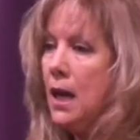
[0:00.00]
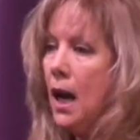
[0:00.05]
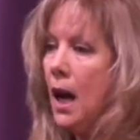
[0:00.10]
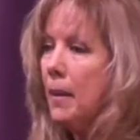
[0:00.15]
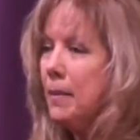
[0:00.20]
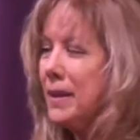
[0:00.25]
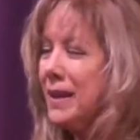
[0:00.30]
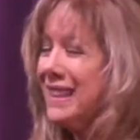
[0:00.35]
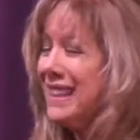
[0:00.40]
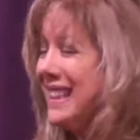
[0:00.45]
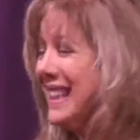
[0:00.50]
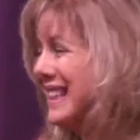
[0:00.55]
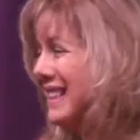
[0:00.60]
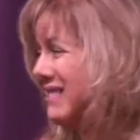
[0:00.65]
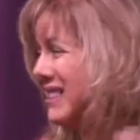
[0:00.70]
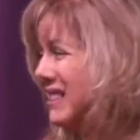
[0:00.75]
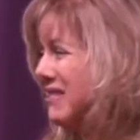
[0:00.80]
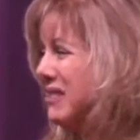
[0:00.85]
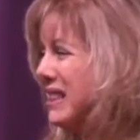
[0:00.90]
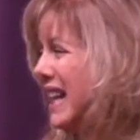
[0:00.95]

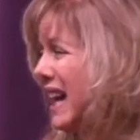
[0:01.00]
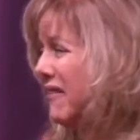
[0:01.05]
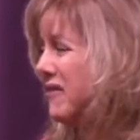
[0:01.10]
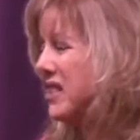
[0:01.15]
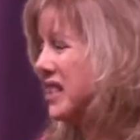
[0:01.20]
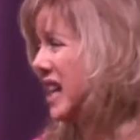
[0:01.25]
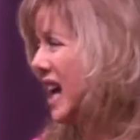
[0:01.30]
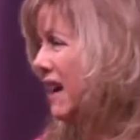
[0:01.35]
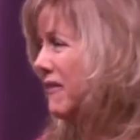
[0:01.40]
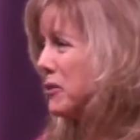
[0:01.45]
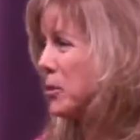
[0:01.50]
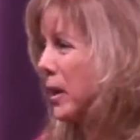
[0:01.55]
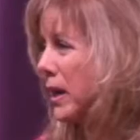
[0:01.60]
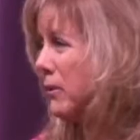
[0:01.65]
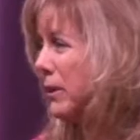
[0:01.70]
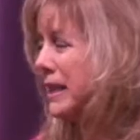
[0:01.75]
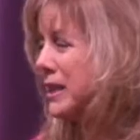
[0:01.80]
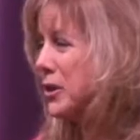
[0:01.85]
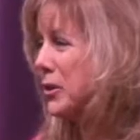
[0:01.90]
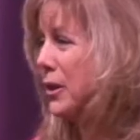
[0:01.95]
Well, we have the software.
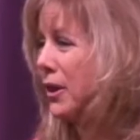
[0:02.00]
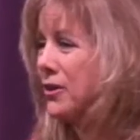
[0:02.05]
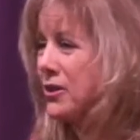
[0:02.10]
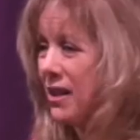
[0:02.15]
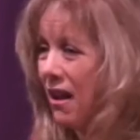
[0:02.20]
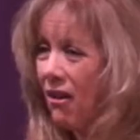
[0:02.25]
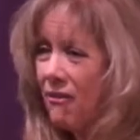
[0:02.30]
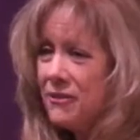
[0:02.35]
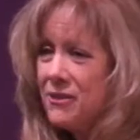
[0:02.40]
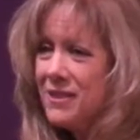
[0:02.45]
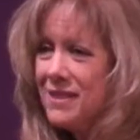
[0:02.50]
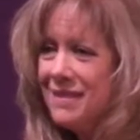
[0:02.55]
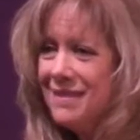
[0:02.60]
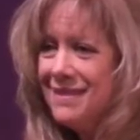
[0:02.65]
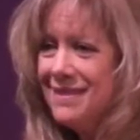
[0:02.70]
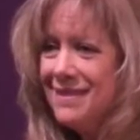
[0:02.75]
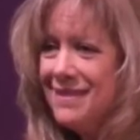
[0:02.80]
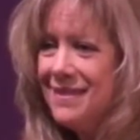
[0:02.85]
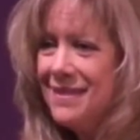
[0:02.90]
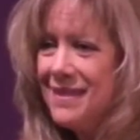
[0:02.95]
We can do it ourselves.
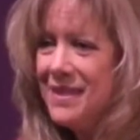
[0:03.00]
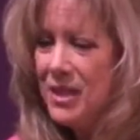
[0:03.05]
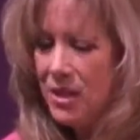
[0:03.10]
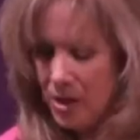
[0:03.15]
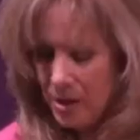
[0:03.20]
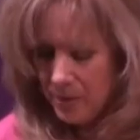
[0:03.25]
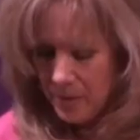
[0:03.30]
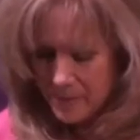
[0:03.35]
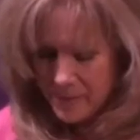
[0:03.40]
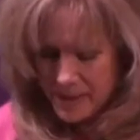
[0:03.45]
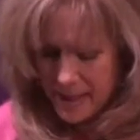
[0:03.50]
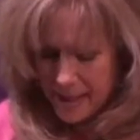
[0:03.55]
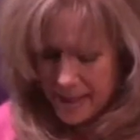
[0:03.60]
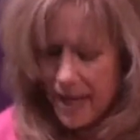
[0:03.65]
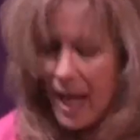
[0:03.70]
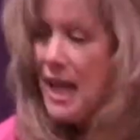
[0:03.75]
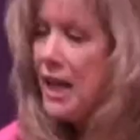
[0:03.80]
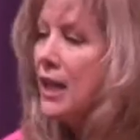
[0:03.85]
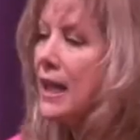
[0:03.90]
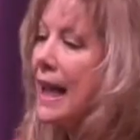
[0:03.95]
You see what I'm saying?
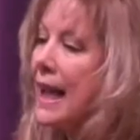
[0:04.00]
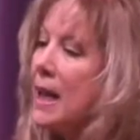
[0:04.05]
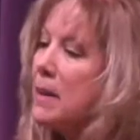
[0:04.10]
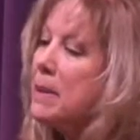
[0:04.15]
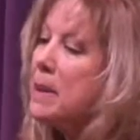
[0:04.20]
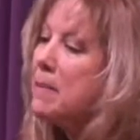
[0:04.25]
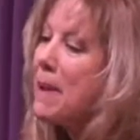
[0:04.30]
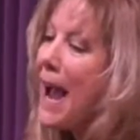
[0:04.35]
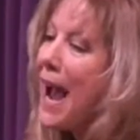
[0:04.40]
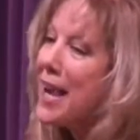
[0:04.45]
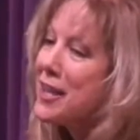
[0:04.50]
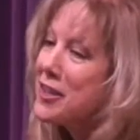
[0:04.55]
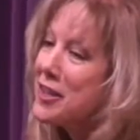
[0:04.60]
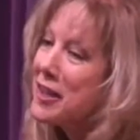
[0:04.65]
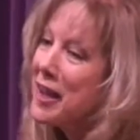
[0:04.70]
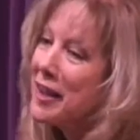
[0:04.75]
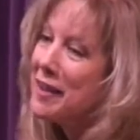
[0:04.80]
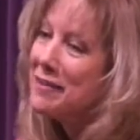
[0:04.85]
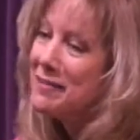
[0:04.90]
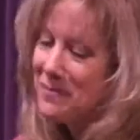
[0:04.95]
You got to be
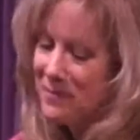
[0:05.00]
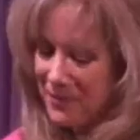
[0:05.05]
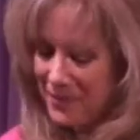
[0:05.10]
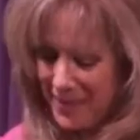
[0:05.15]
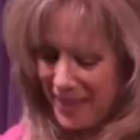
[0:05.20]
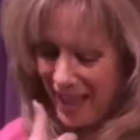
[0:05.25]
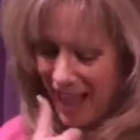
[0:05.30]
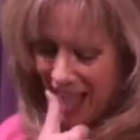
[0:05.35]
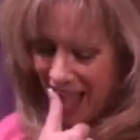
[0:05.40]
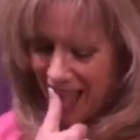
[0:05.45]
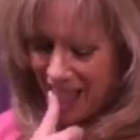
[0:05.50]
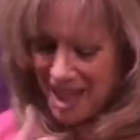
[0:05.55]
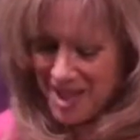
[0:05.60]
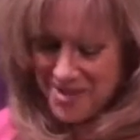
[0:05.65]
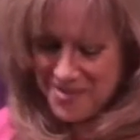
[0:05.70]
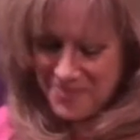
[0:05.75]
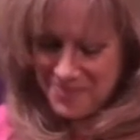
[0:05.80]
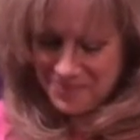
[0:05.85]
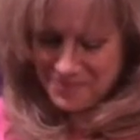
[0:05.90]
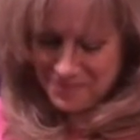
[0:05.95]
passionate.
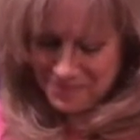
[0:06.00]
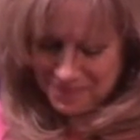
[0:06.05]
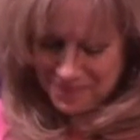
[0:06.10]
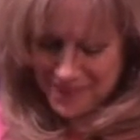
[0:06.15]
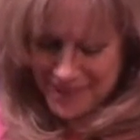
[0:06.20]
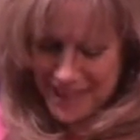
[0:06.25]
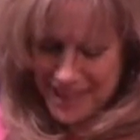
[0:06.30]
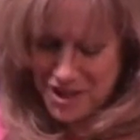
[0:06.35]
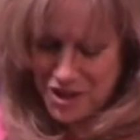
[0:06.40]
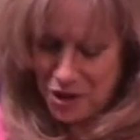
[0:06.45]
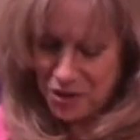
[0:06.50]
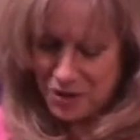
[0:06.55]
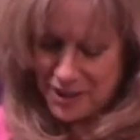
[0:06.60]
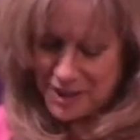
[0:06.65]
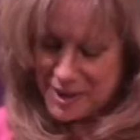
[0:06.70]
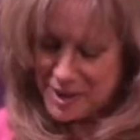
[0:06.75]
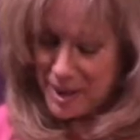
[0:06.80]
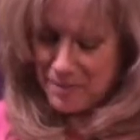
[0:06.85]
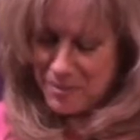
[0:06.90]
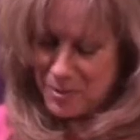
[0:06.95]
And don't
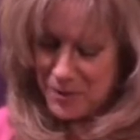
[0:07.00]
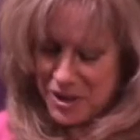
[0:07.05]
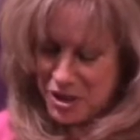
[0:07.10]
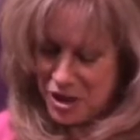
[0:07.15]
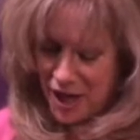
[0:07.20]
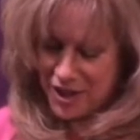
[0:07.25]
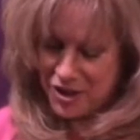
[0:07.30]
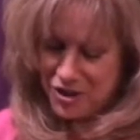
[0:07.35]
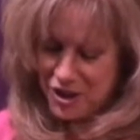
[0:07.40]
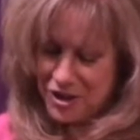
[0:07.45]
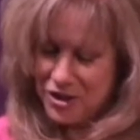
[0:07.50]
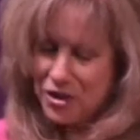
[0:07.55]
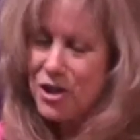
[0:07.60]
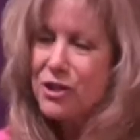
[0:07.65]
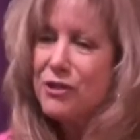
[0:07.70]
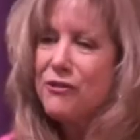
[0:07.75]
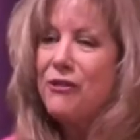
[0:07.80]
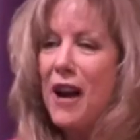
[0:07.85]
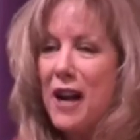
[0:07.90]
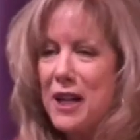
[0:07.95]
accept rejection.
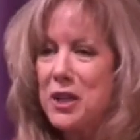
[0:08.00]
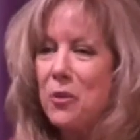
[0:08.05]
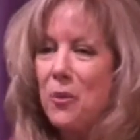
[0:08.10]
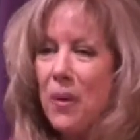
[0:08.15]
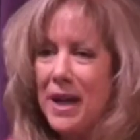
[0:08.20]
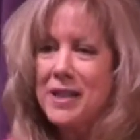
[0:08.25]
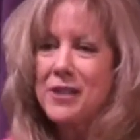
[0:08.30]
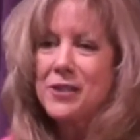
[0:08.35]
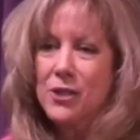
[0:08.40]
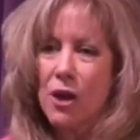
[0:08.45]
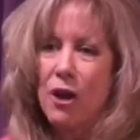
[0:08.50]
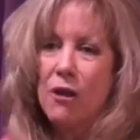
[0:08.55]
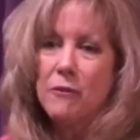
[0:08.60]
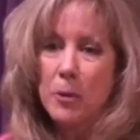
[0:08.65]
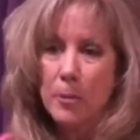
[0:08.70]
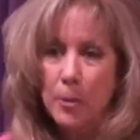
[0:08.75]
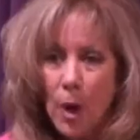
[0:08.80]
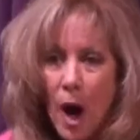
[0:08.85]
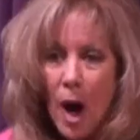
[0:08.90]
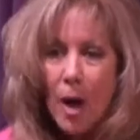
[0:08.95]
Just find a way to solve
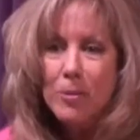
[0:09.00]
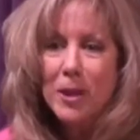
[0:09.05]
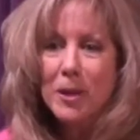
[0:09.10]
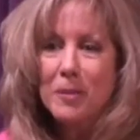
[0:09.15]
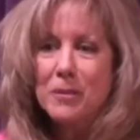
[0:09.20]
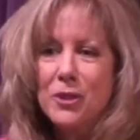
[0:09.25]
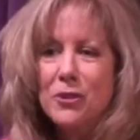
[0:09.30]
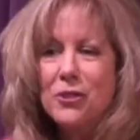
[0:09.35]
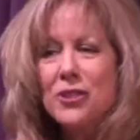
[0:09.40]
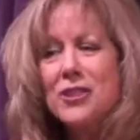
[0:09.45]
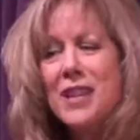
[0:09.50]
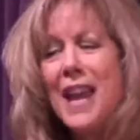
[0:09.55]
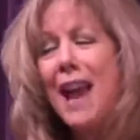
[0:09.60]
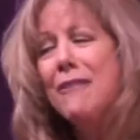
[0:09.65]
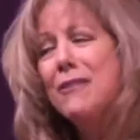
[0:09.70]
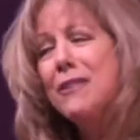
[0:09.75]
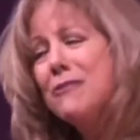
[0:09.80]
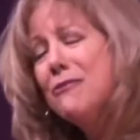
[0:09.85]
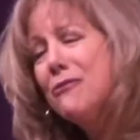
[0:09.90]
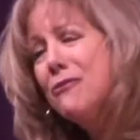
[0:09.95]
the problem. You just
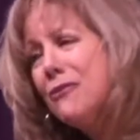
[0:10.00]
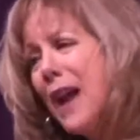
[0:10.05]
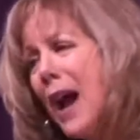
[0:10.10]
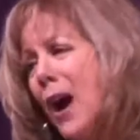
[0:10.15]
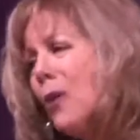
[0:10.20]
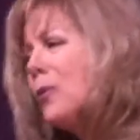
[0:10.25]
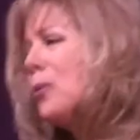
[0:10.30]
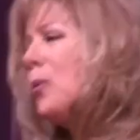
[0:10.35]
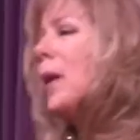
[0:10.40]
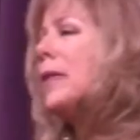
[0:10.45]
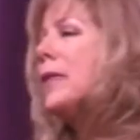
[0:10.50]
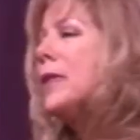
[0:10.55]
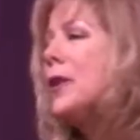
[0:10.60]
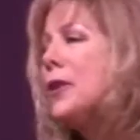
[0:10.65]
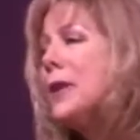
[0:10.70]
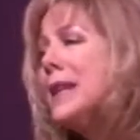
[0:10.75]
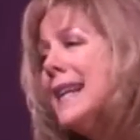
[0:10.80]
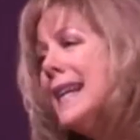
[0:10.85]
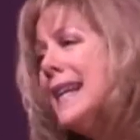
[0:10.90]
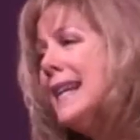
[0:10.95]
haven't found what their
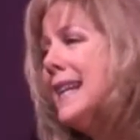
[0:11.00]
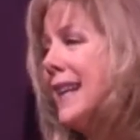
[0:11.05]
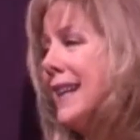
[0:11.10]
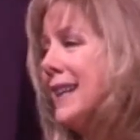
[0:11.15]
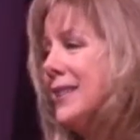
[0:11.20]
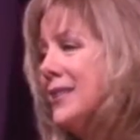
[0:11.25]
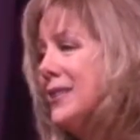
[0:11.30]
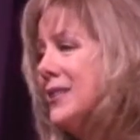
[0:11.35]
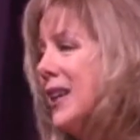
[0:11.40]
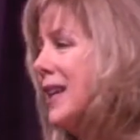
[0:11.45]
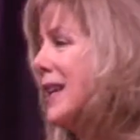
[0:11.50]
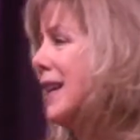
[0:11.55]
need is.